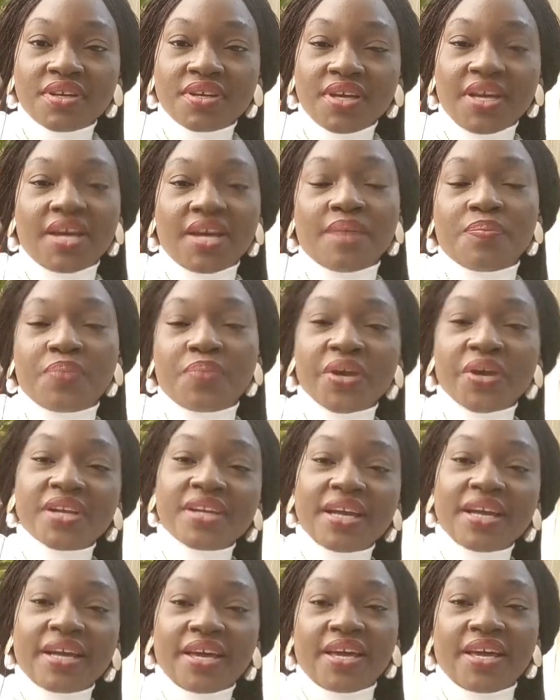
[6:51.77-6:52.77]
Yeah,
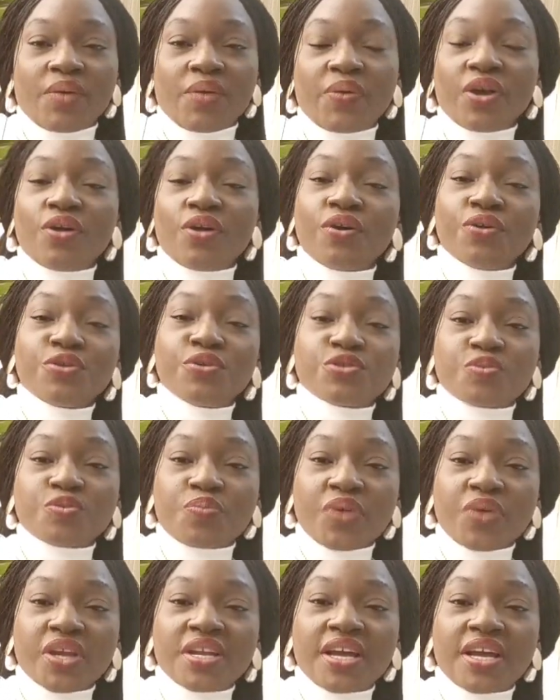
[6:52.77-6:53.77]
pregnant care. We are all used to
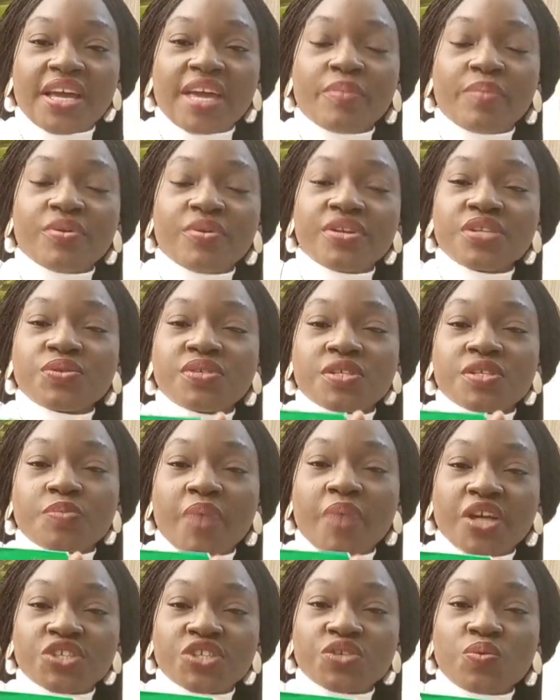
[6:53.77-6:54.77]
pregnant care, but this is a
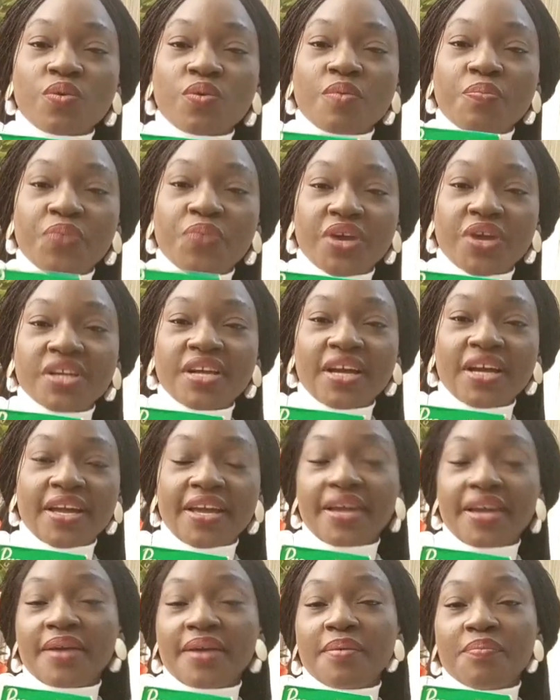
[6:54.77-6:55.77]
special one, pregnant
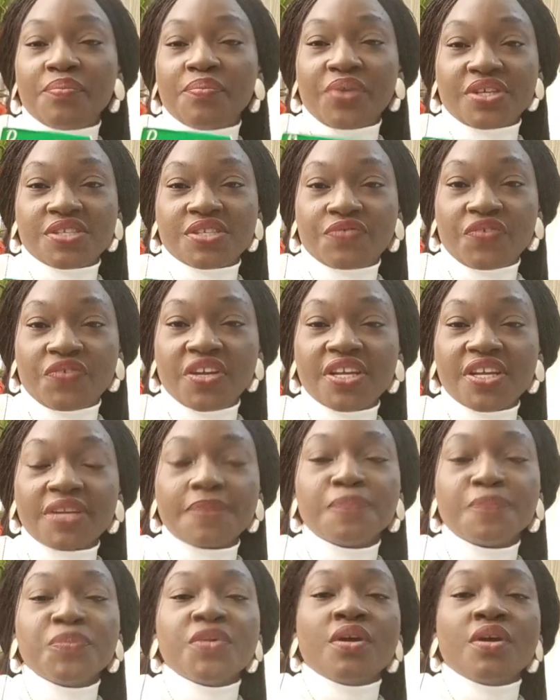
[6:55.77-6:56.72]
care breastfeeding.